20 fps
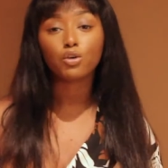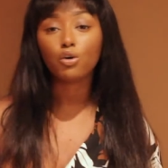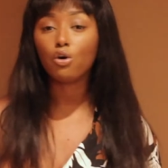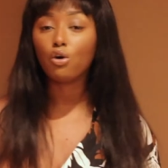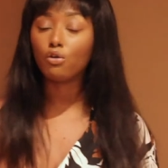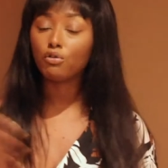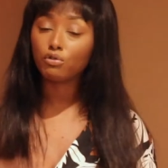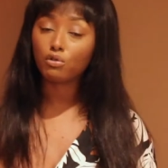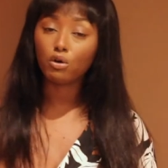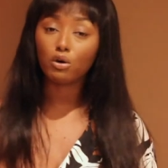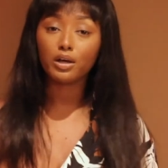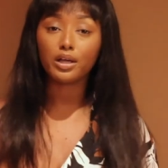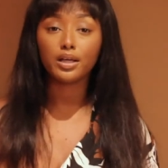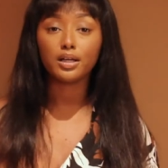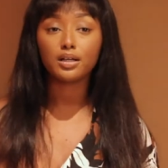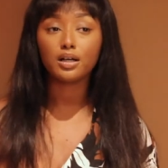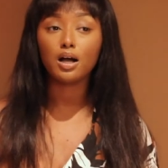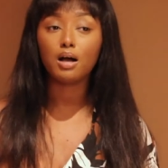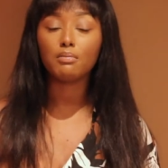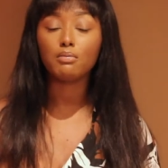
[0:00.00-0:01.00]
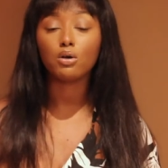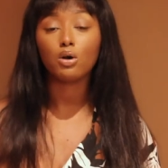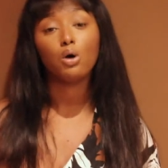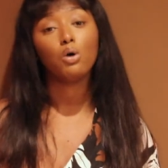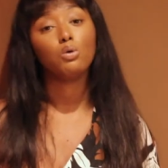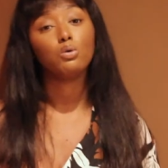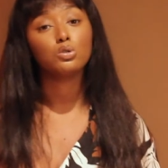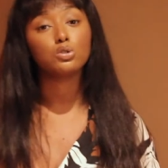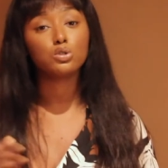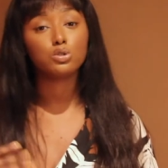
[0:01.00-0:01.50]
overall income
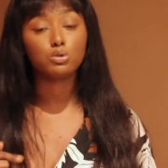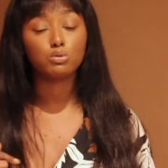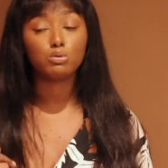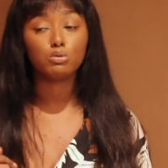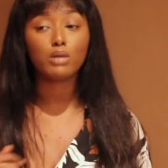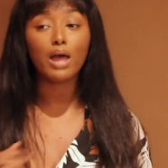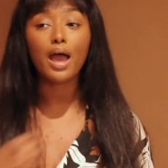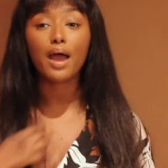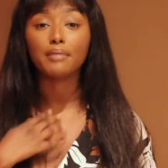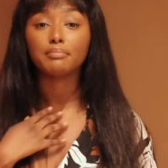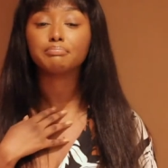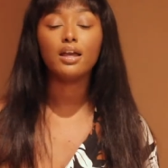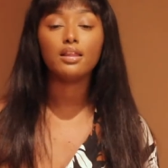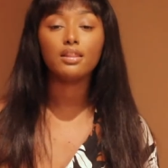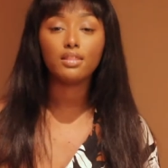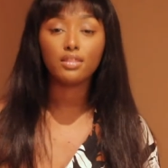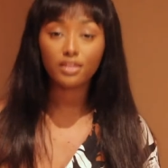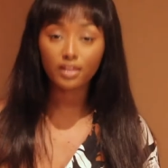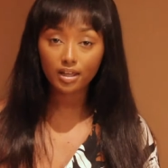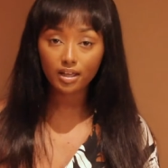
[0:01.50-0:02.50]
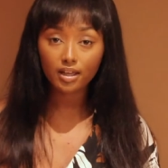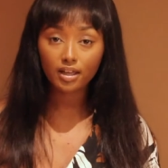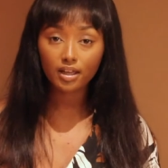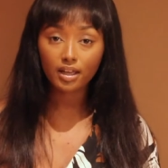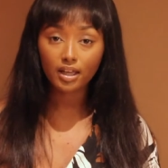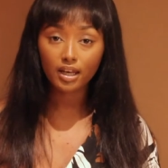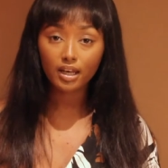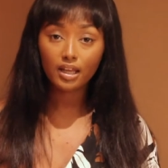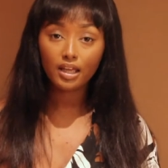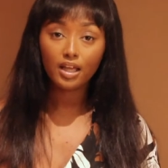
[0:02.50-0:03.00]
goes to that and
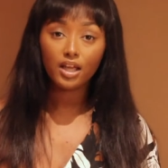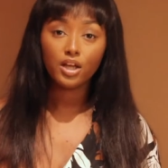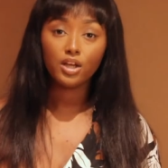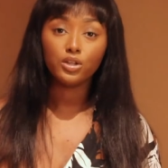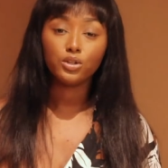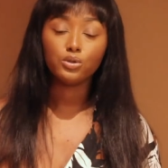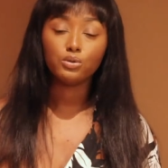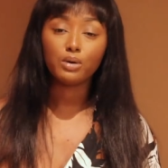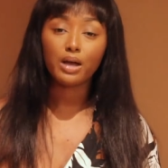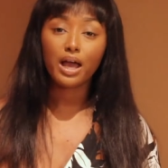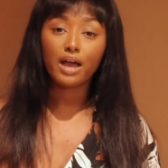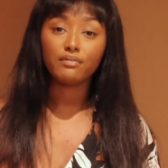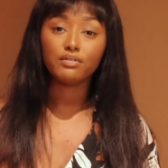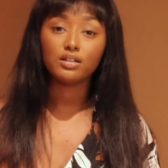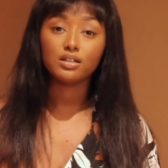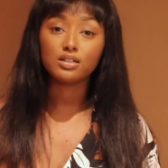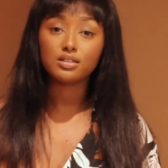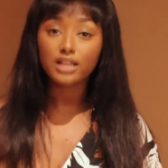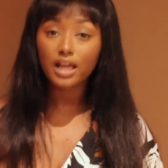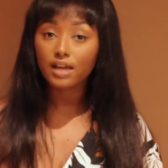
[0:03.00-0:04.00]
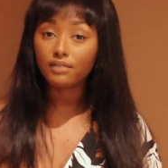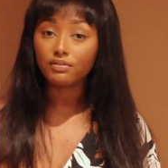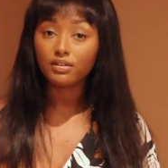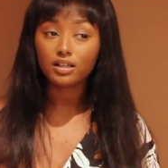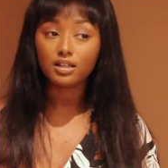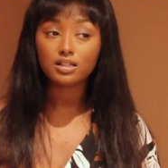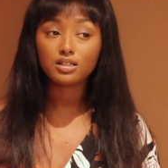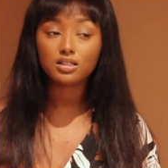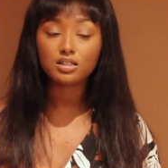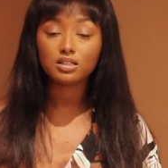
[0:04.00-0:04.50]
then you have your
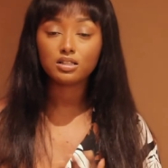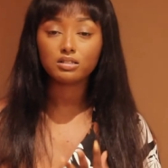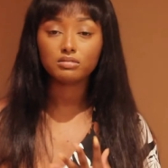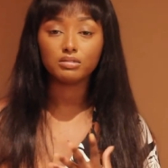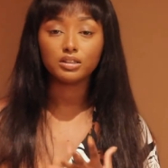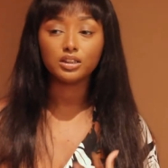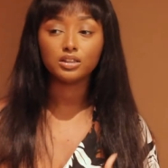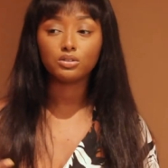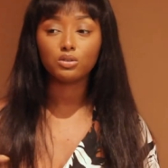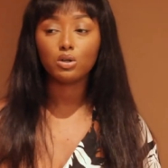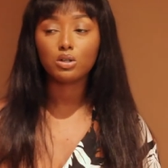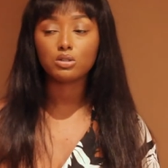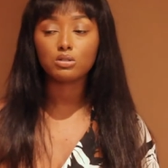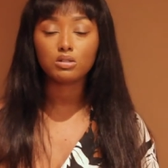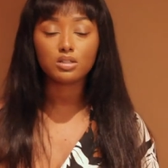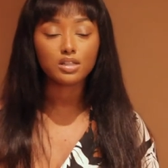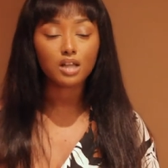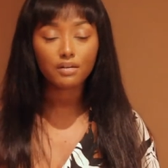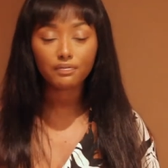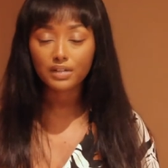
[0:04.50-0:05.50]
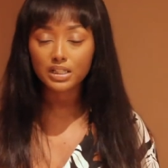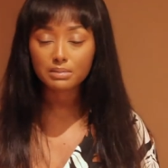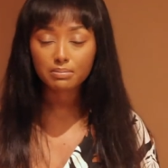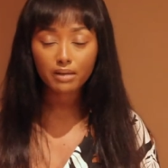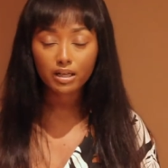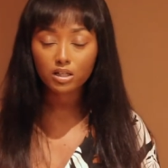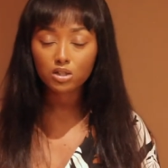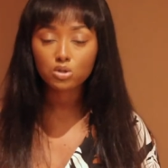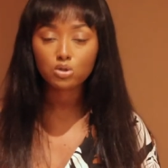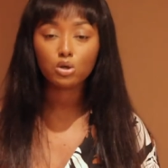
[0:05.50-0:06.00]
savings which is also
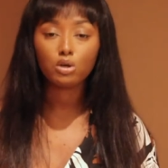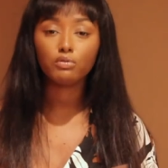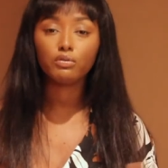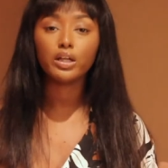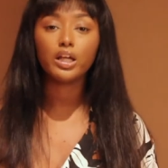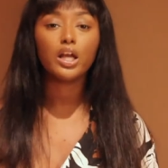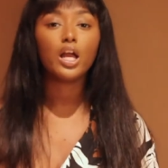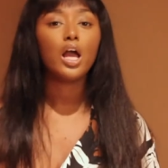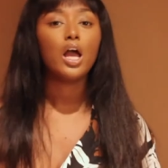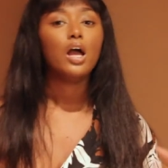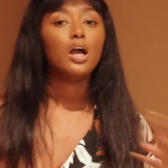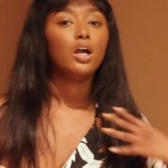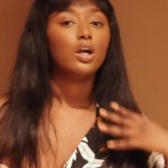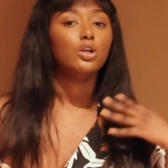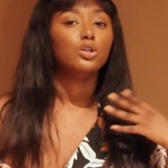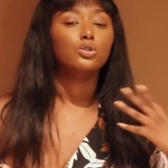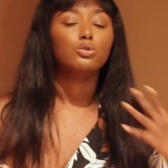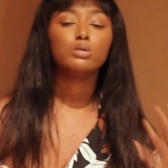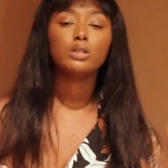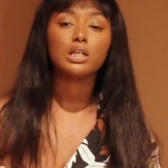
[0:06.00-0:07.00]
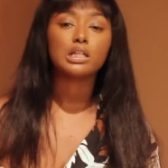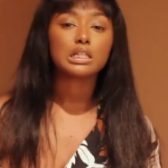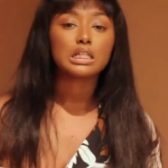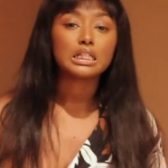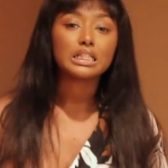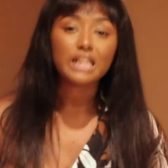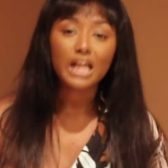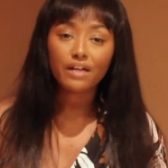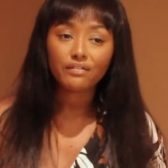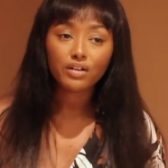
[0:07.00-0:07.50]
self-explanatory, you need to
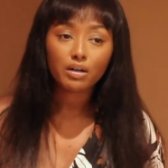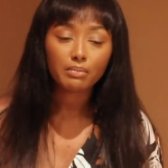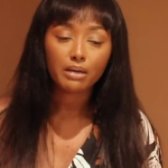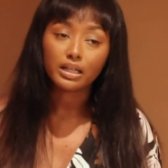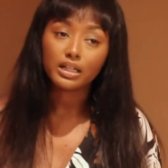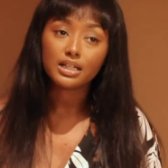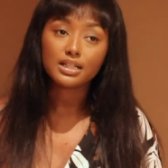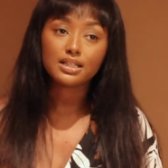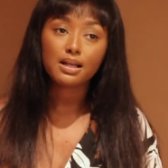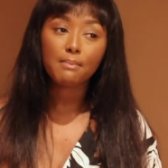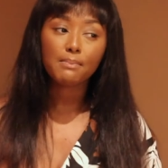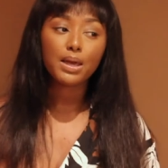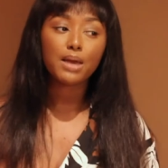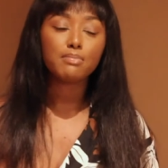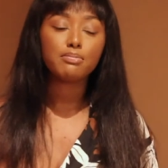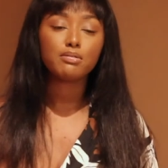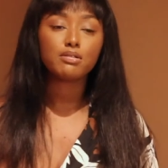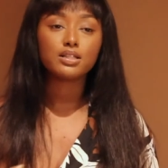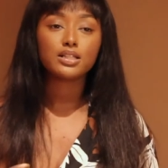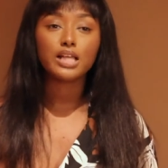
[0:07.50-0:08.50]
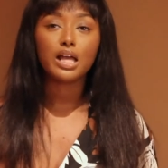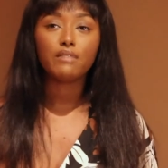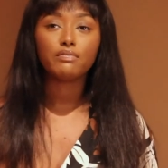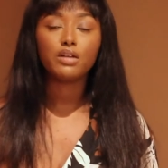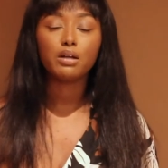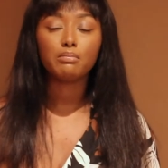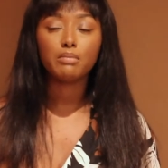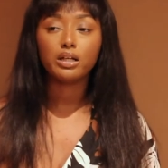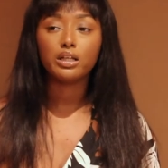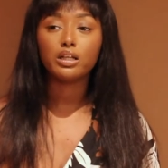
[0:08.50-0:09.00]
save your money. Some people save
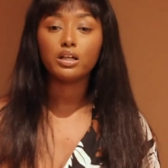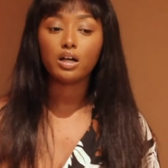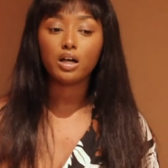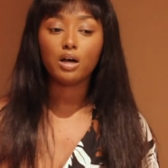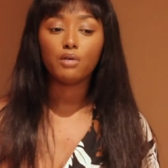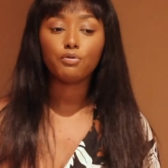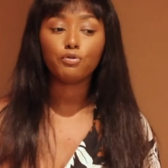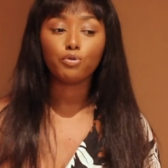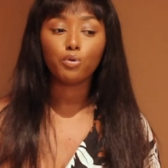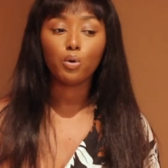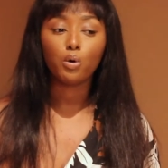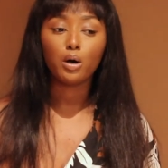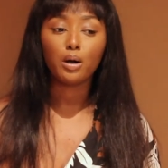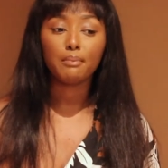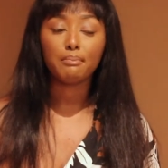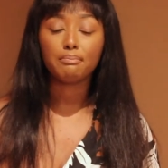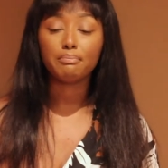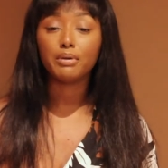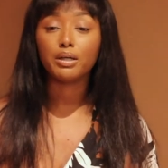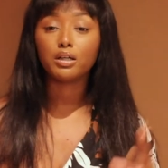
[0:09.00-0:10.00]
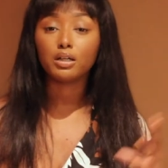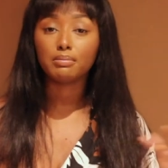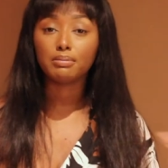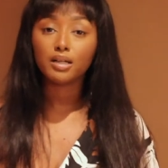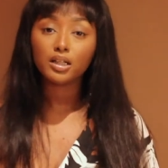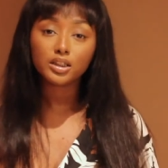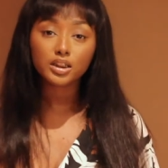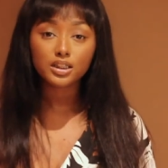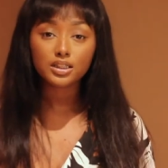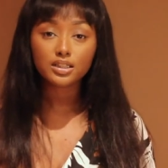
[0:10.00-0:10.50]
their money up for bigger
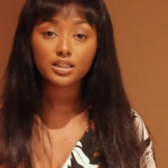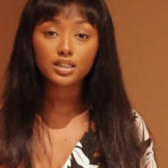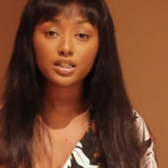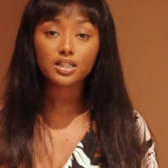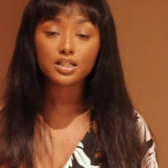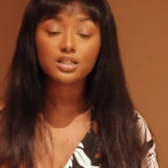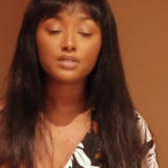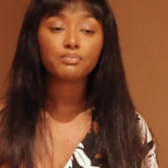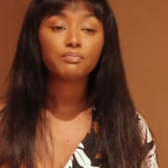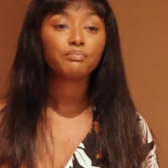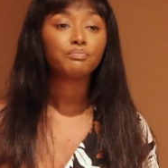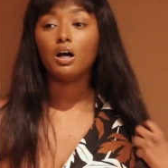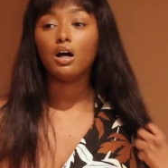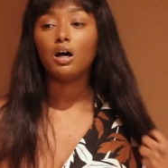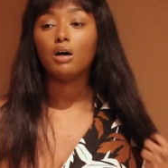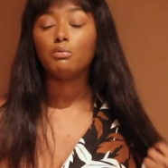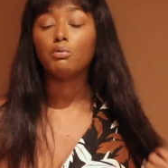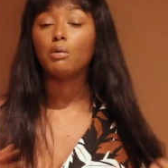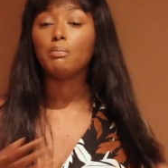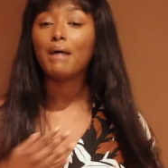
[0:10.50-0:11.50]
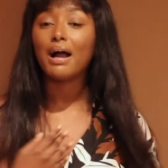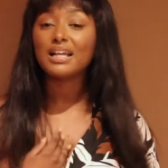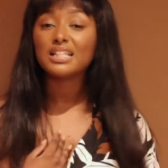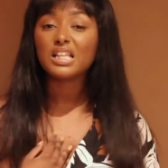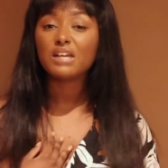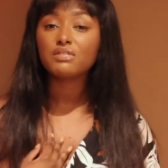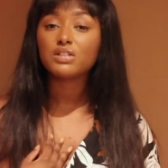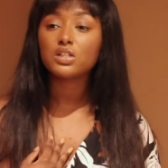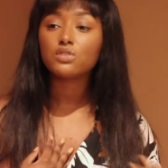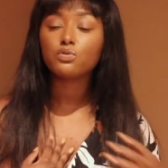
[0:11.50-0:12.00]
purchases. Uh, what my
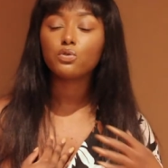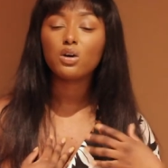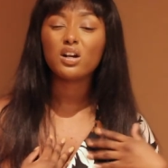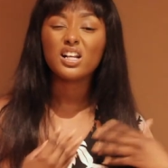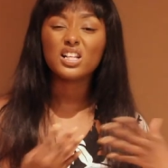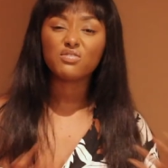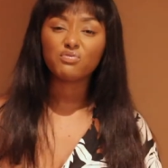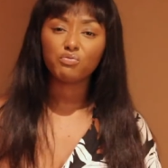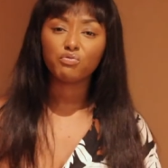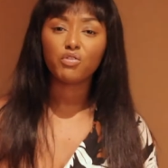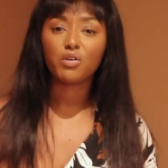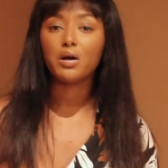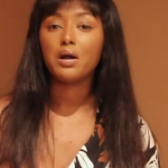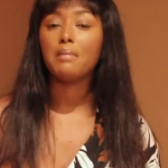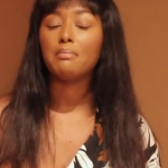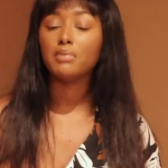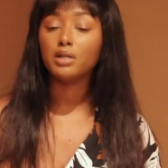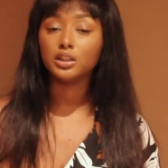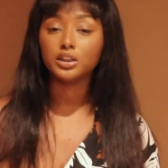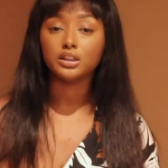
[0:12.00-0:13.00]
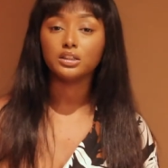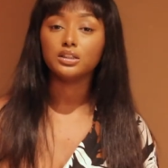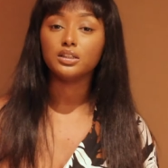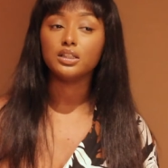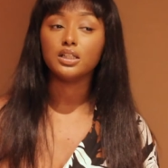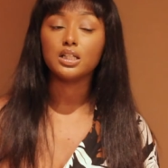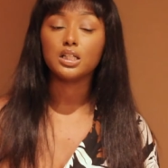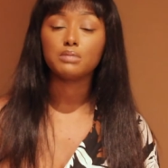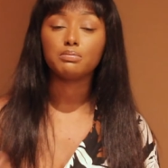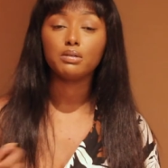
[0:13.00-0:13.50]
savings for is for
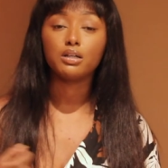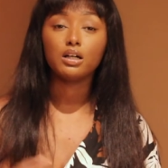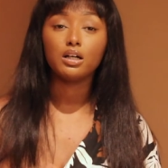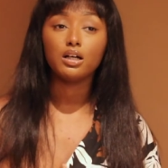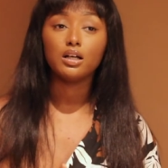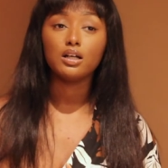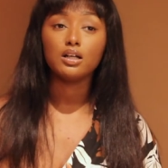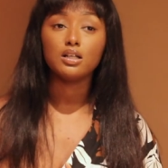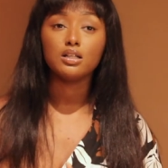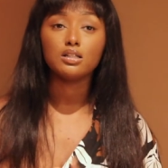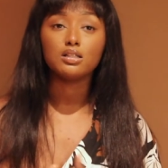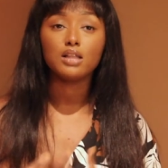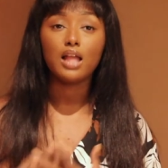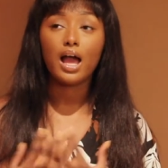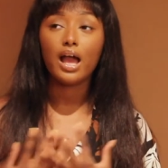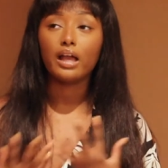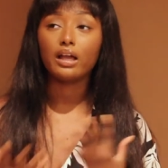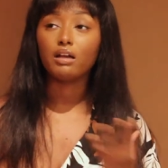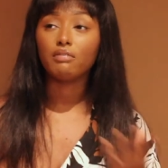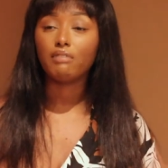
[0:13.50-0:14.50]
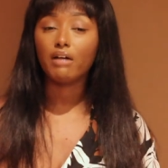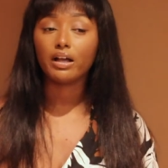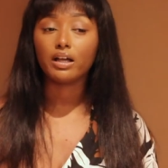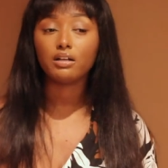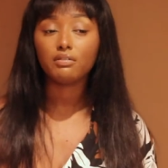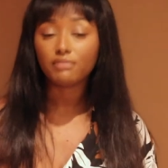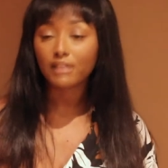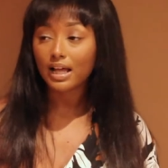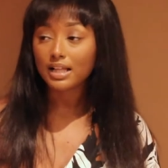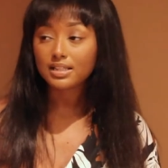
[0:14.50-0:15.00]
emergencies because like if I get
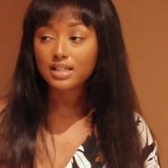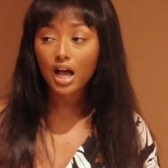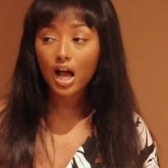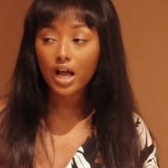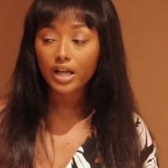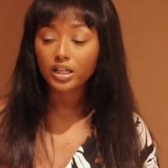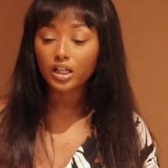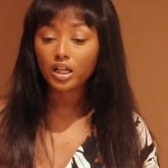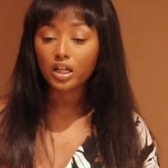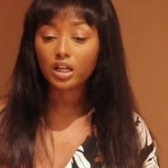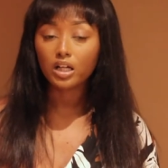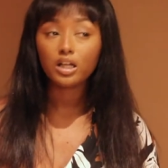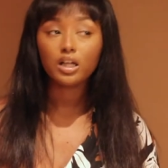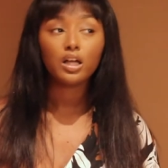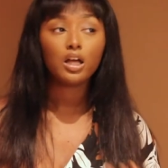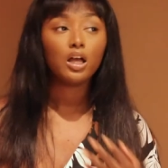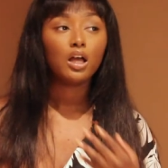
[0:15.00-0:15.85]
a flat tire,